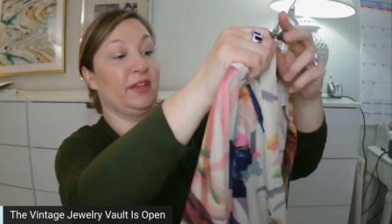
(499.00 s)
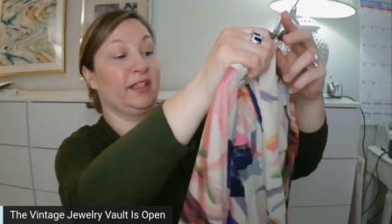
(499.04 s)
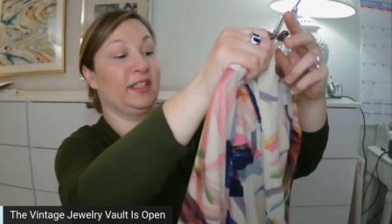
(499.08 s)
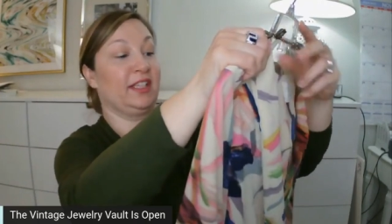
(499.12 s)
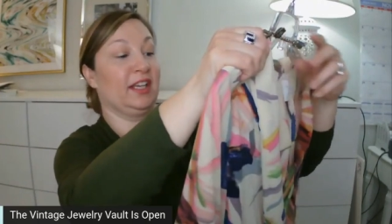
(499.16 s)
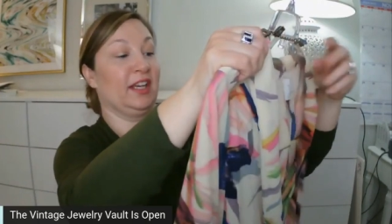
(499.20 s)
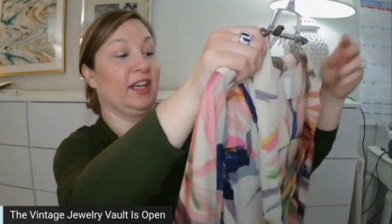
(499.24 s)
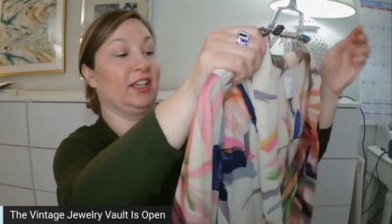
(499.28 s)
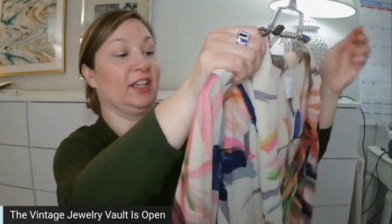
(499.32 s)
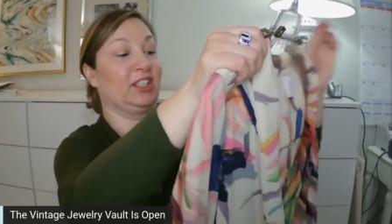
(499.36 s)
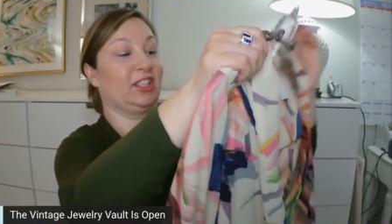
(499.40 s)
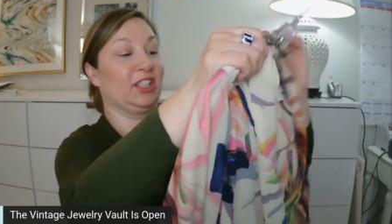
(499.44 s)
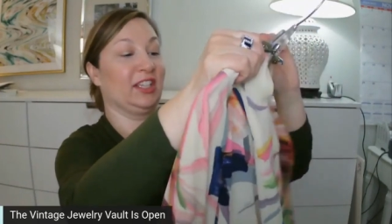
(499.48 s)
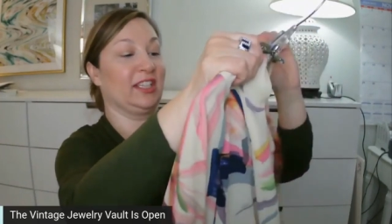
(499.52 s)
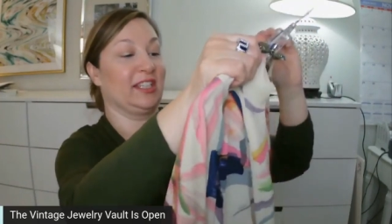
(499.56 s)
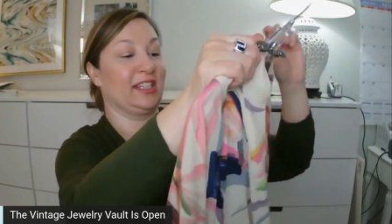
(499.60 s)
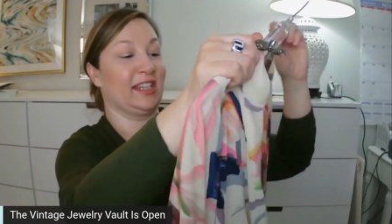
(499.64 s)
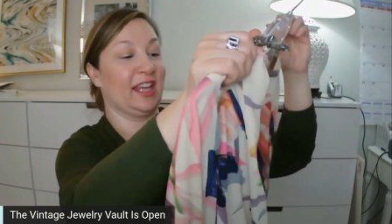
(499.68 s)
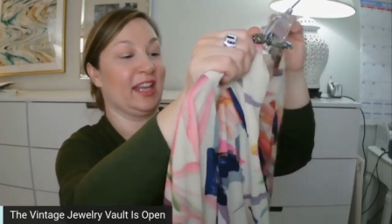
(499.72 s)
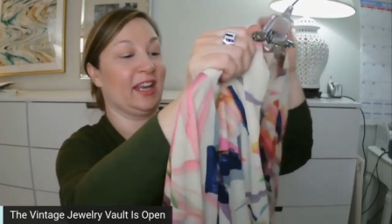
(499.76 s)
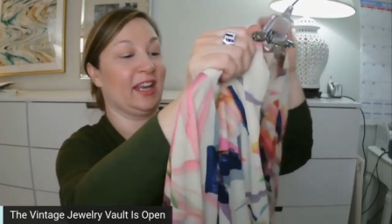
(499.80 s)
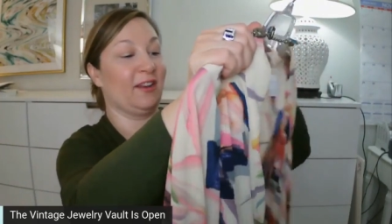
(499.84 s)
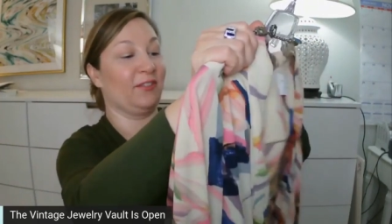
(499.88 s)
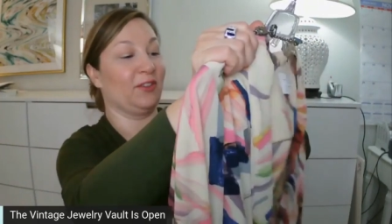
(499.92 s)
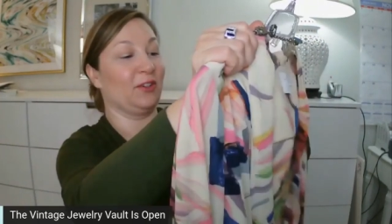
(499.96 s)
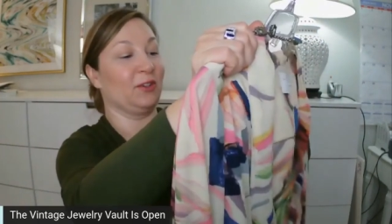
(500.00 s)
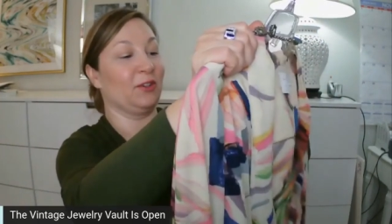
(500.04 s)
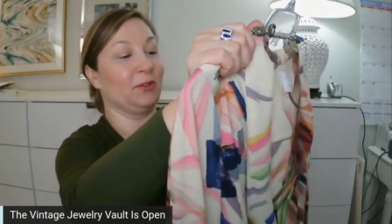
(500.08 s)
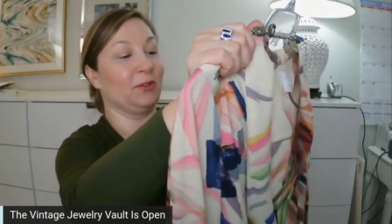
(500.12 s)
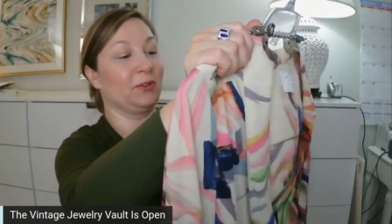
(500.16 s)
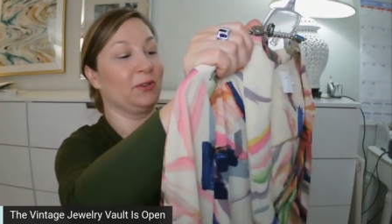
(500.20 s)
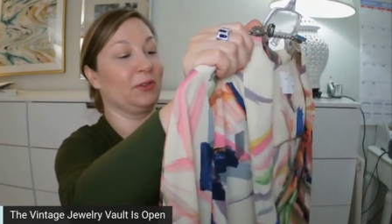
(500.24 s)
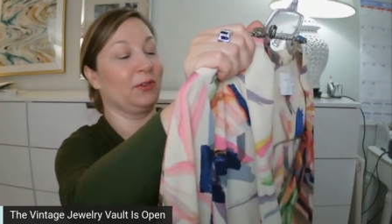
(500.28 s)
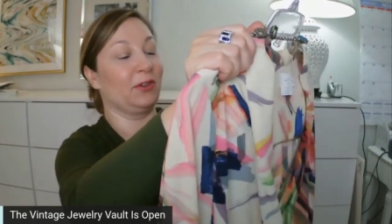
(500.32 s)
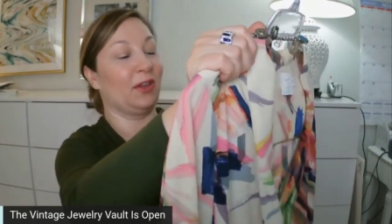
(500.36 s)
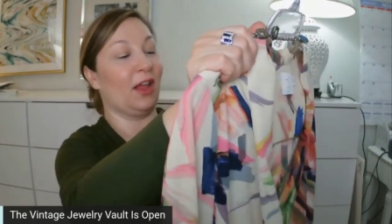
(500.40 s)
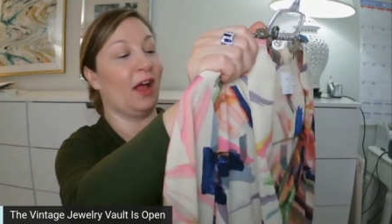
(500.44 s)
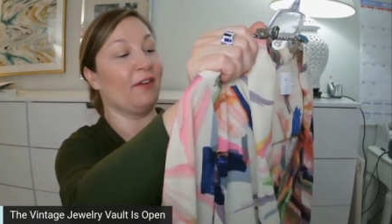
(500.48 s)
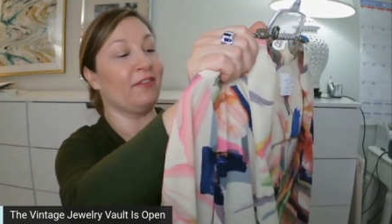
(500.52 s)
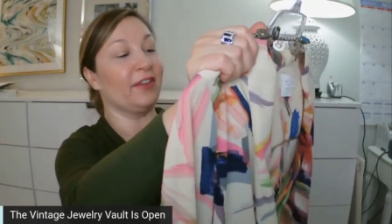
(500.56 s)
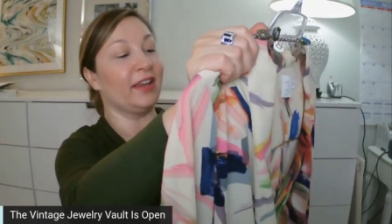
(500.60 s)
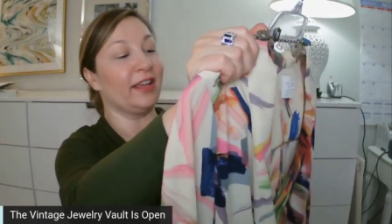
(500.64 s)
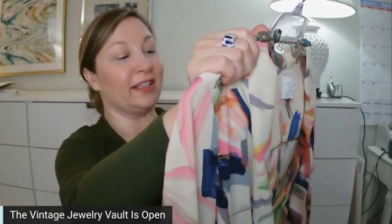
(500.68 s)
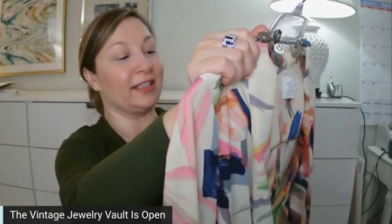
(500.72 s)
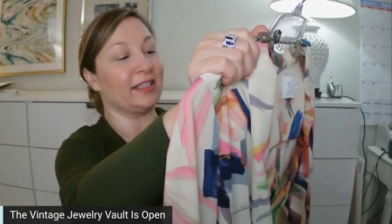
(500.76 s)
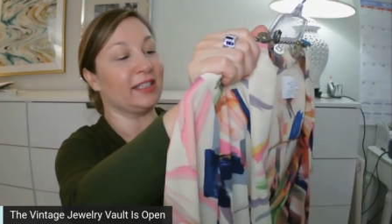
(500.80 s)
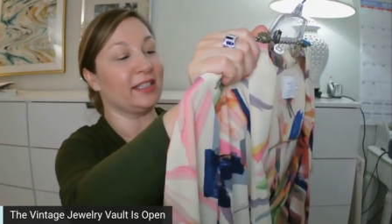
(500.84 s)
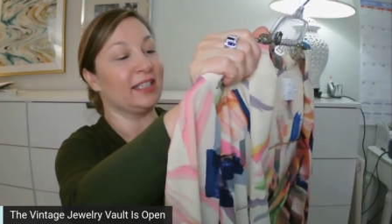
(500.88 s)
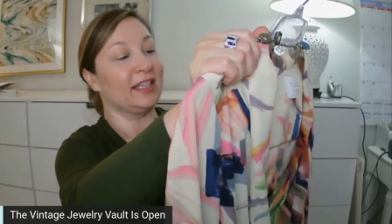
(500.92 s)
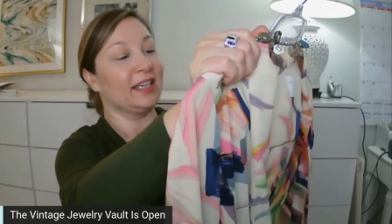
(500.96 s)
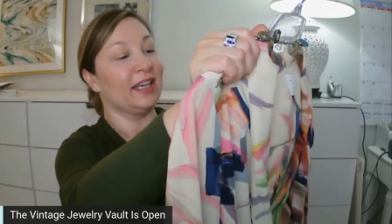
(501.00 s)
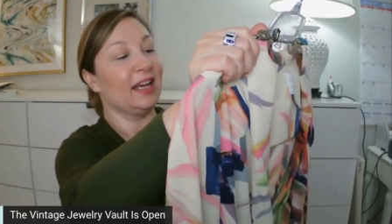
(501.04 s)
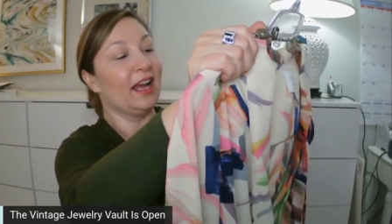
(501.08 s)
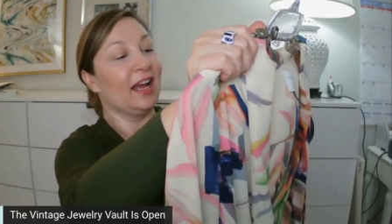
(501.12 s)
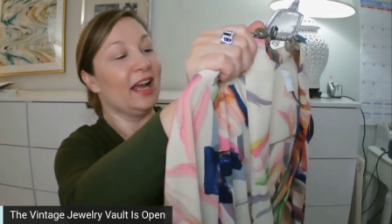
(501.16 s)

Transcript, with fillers: vintage is that if you love it,